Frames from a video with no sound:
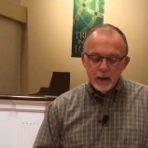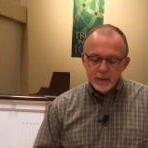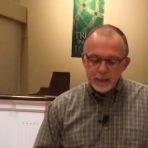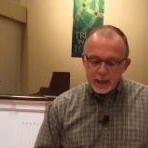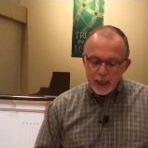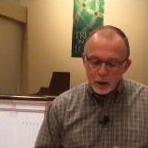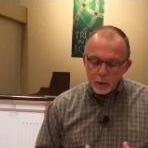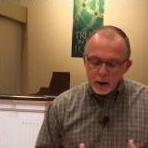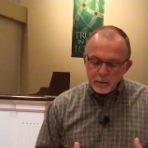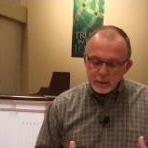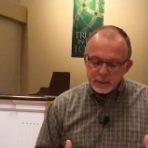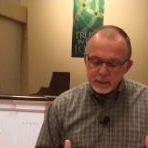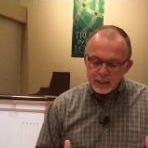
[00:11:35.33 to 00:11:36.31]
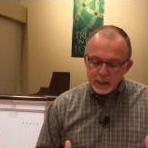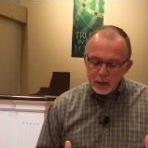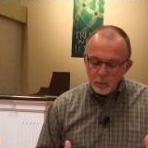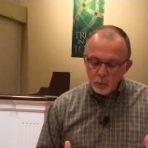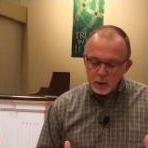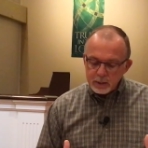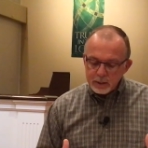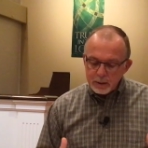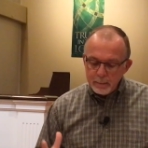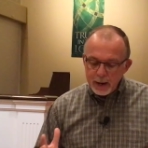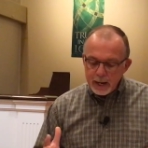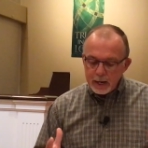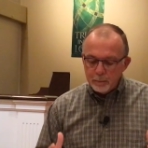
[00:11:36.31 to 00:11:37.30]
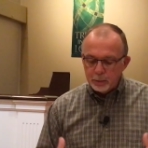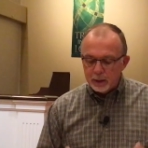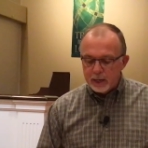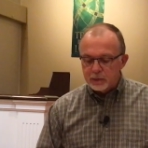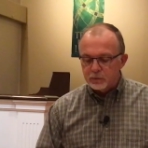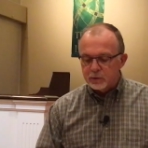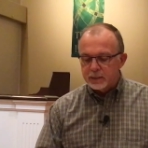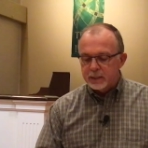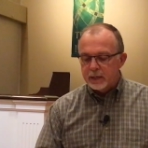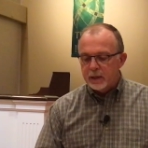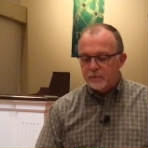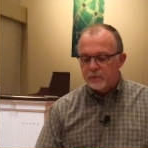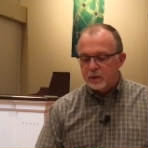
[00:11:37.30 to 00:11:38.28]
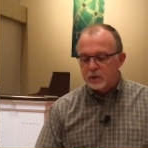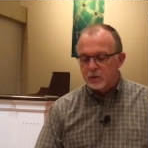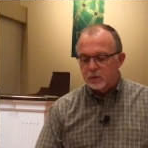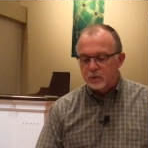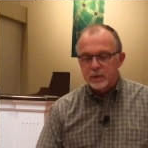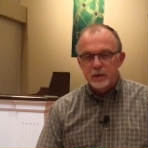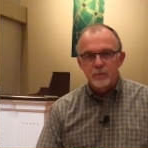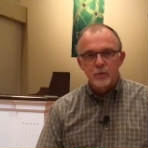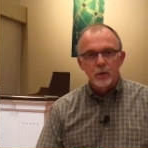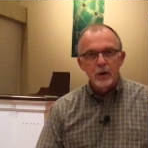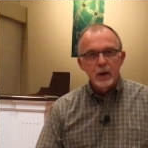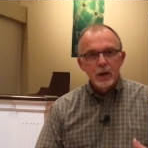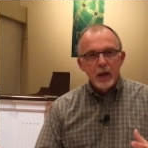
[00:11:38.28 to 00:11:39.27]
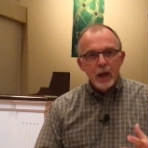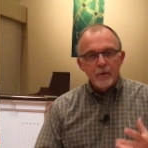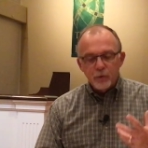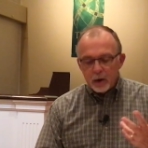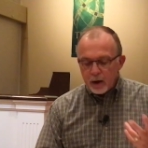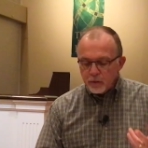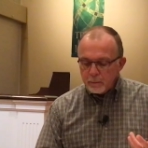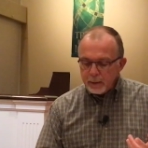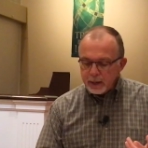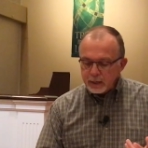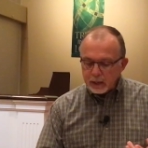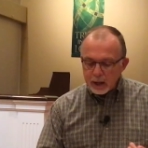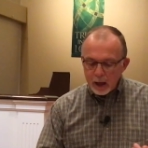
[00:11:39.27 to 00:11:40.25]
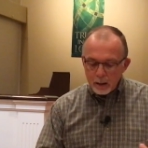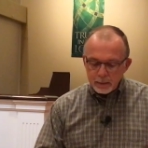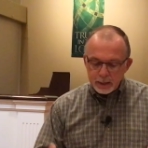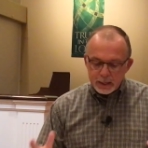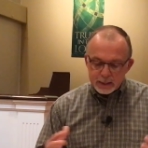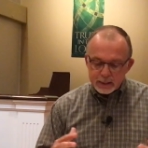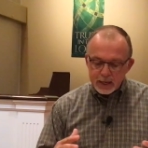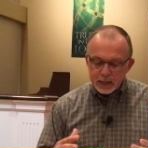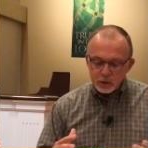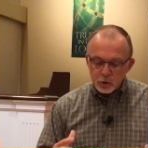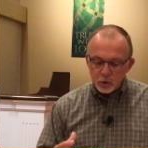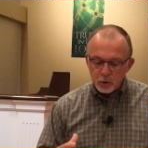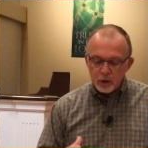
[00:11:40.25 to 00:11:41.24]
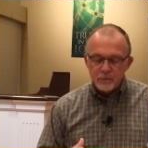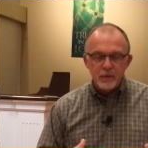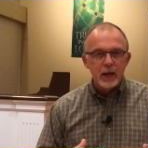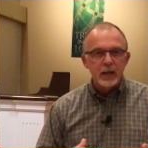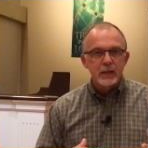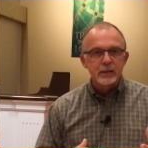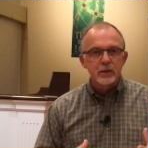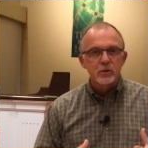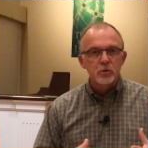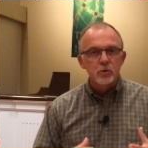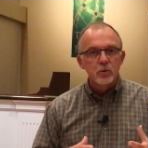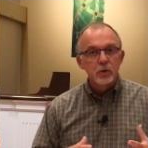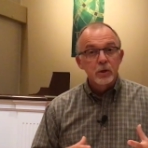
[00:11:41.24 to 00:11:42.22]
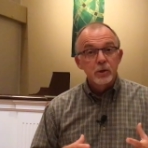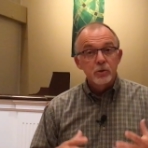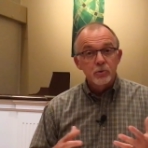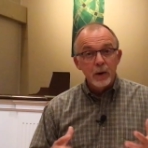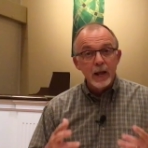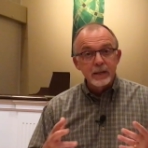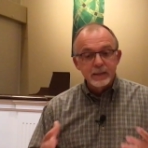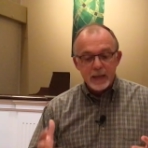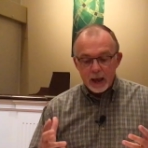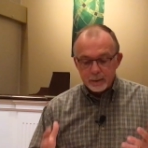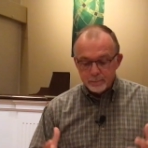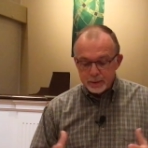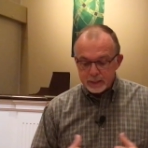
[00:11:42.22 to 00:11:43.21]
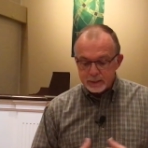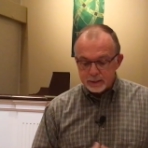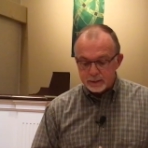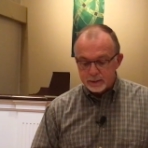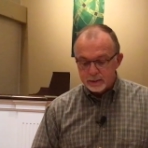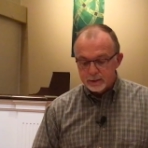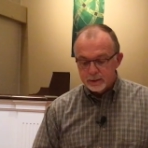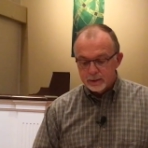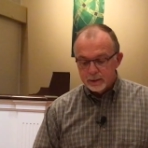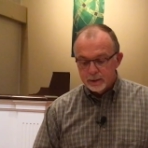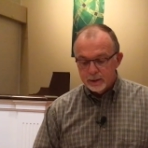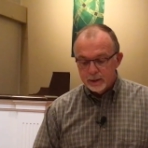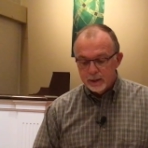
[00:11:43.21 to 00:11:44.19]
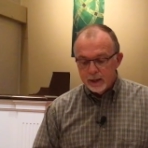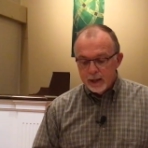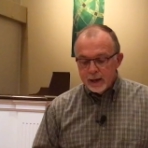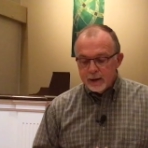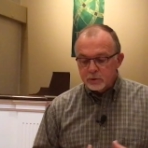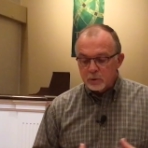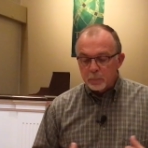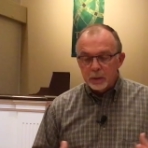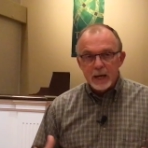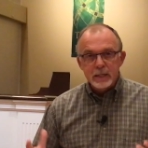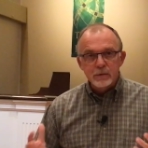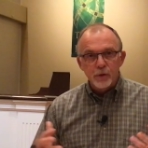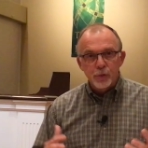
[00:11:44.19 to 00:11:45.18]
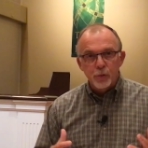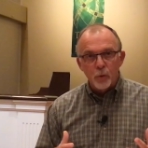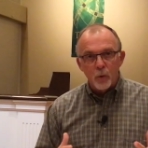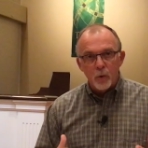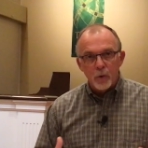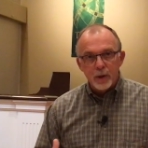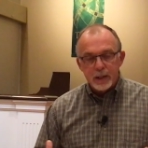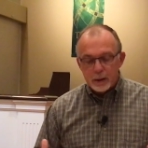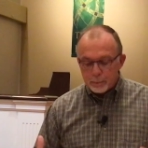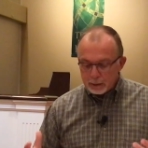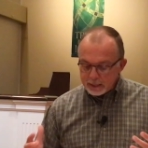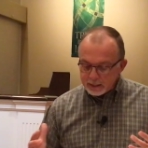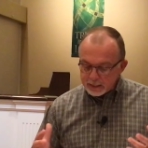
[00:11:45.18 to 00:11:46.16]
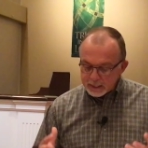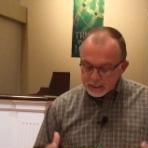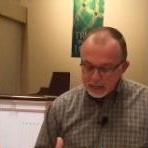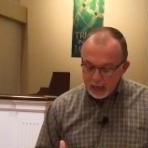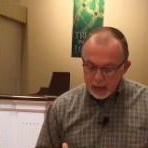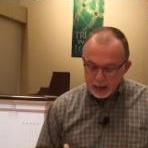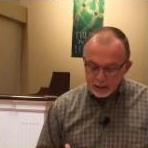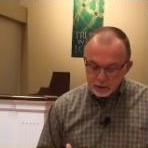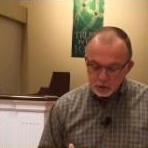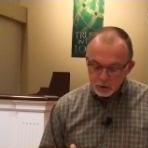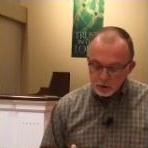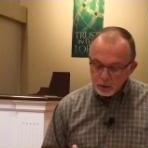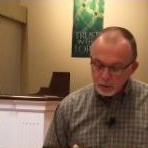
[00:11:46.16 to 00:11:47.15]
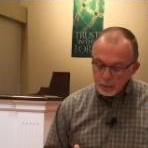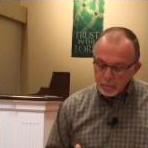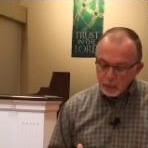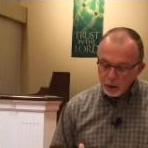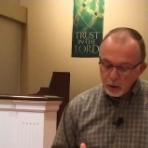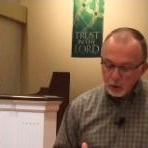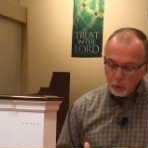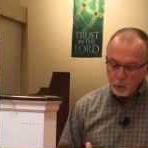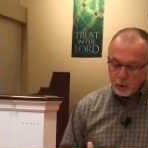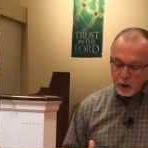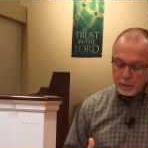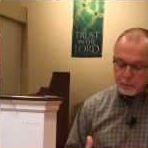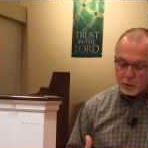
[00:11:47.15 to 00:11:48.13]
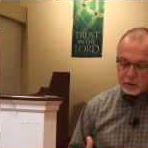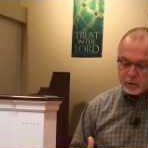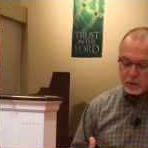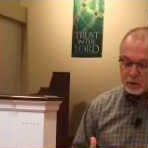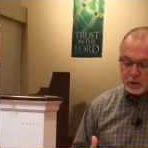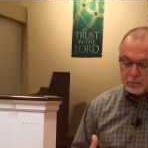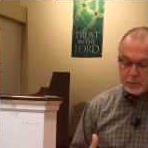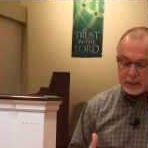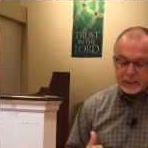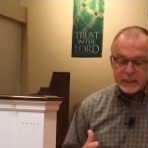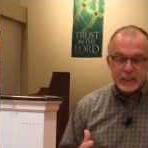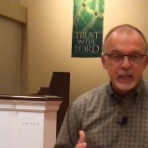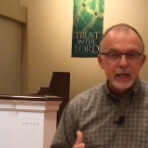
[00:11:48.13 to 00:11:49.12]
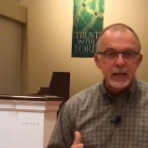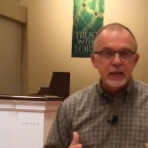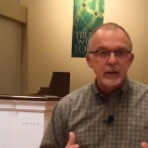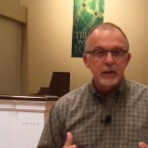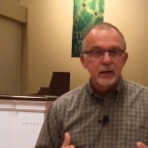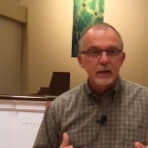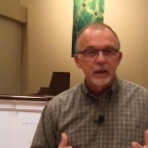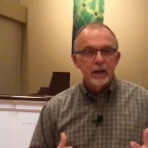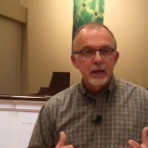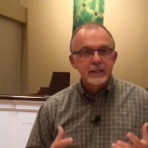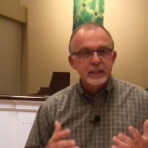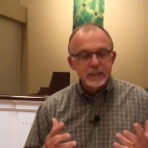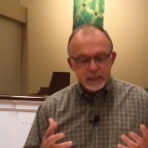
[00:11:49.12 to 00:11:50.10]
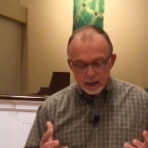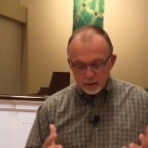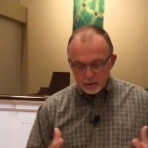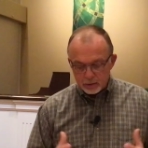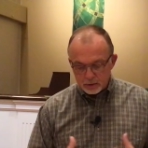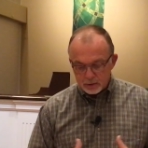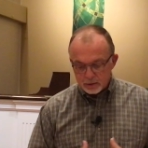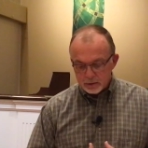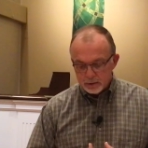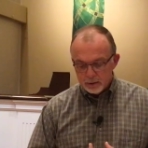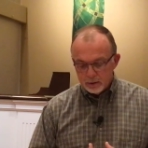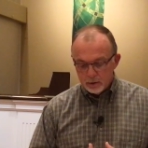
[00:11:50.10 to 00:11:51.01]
The gateway of the city was the meeting place for city officials and for, and for other men to come and discuss current events and to transact business. It was a place of authority and a place of status where a person could be seen and see others.